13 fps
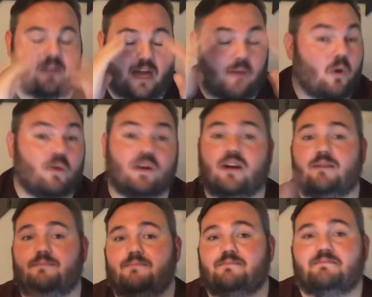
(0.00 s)
I woke
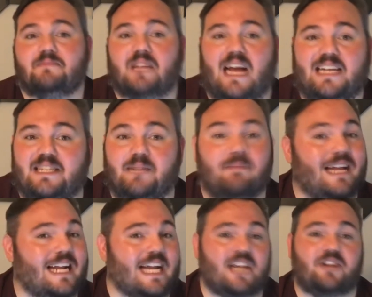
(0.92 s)
up. I said,
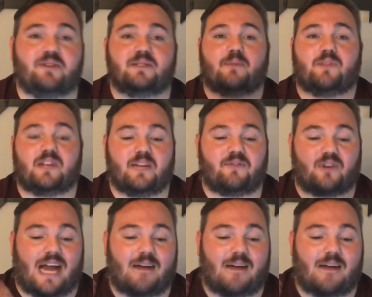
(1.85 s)
man, I got to do something different.